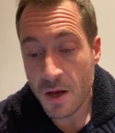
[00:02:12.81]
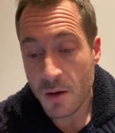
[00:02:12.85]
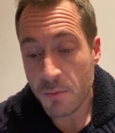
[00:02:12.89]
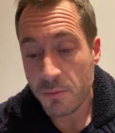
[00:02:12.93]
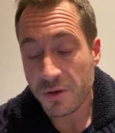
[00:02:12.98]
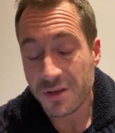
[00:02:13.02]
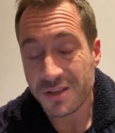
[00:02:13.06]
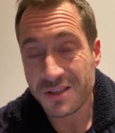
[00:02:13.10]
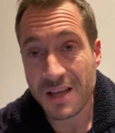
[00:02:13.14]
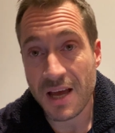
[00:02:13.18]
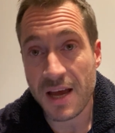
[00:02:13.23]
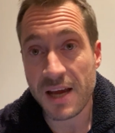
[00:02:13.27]

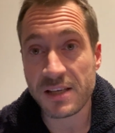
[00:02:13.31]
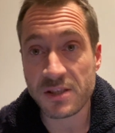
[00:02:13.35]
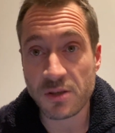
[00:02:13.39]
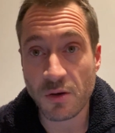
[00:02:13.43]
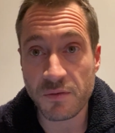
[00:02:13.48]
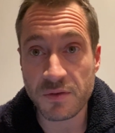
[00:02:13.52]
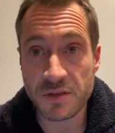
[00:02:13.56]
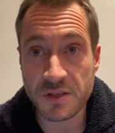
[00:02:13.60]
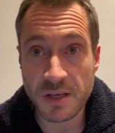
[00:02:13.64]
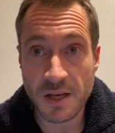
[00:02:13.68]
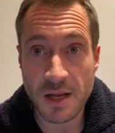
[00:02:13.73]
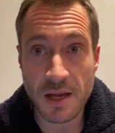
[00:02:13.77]
because that is
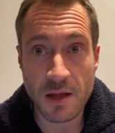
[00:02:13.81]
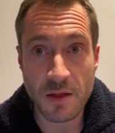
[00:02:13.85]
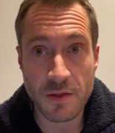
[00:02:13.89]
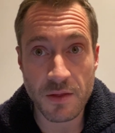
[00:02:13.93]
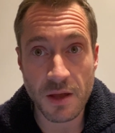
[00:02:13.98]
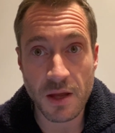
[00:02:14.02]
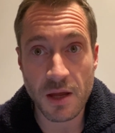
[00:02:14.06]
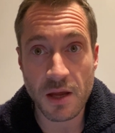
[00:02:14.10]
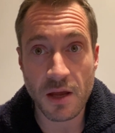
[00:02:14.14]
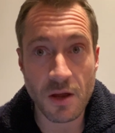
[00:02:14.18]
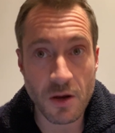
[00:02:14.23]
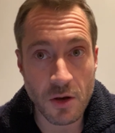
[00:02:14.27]
obviously
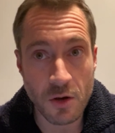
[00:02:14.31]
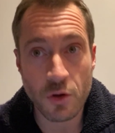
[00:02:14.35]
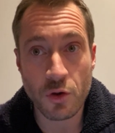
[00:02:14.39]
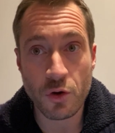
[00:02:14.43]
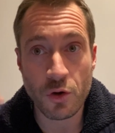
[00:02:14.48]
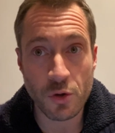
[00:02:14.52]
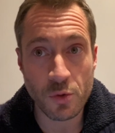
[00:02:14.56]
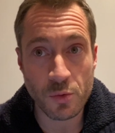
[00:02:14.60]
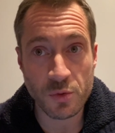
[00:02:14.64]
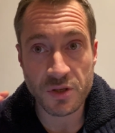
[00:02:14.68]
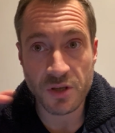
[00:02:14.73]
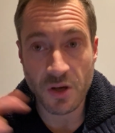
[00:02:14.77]
the
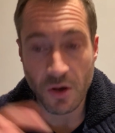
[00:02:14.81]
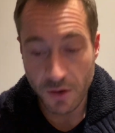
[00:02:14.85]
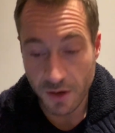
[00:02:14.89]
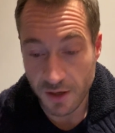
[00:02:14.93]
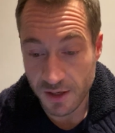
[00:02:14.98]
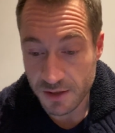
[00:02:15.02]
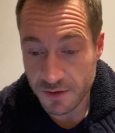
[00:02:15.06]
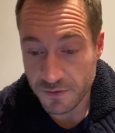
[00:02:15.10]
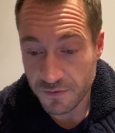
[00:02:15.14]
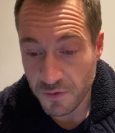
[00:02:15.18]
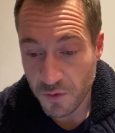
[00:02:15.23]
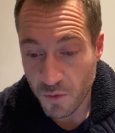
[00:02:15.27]
new
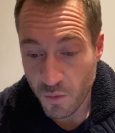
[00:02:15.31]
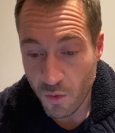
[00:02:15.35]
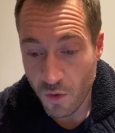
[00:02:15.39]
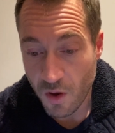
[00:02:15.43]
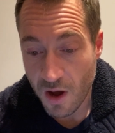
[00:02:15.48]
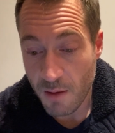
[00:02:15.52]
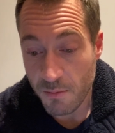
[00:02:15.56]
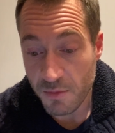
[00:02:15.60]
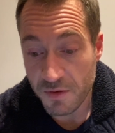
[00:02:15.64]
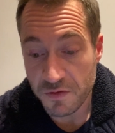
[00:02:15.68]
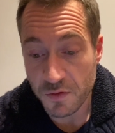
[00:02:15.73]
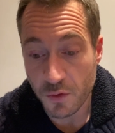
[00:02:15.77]
size for
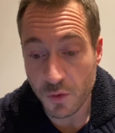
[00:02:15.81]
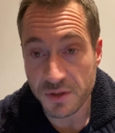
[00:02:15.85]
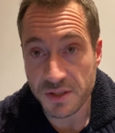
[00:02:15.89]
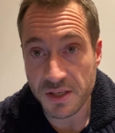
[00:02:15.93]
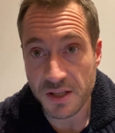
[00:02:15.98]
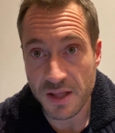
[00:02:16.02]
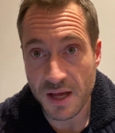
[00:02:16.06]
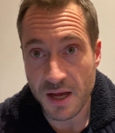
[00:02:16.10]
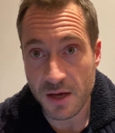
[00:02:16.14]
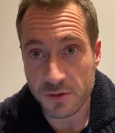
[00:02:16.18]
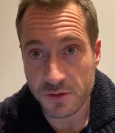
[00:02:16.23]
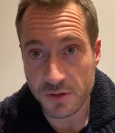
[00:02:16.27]
Warhammer
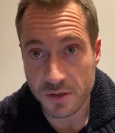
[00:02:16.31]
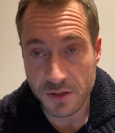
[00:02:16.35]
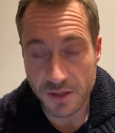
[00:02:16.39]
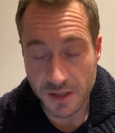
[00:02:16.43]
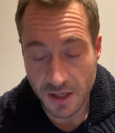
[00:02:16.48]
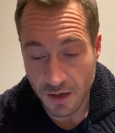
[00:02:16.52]
40,000